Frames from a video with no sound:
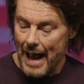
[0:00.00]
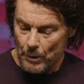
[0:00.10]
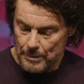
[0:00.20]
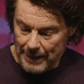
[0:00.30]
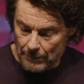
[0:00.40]

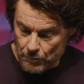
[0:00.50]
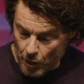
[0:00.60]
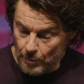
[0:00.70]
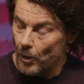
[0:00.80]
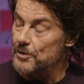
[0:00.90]
and we become
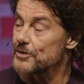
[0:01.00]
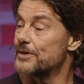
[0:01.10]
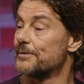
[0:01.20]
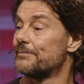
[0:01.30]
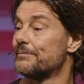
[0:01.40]

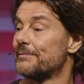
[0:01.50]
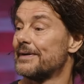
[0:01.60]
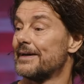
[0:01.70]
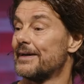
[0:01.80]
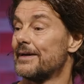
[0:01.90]
robots,
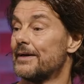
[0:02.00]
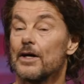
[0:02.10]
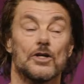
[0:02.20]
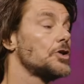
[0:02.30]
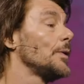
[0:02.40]

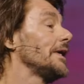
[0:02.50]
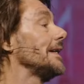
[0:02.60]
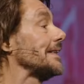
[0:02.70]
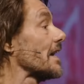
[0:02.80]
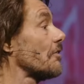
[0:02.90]
doing
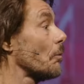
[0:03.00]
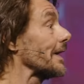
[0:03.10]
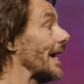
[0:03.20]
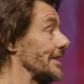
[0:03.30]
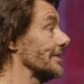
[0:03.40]
things out of
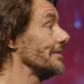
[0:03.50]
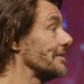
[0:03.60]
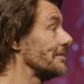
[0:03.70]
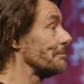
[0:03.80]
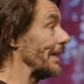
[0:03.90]
obligation
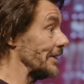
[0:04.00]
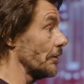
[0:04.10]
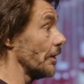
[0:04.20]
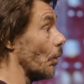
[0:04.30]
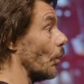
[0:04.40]

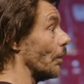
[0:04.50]
based on the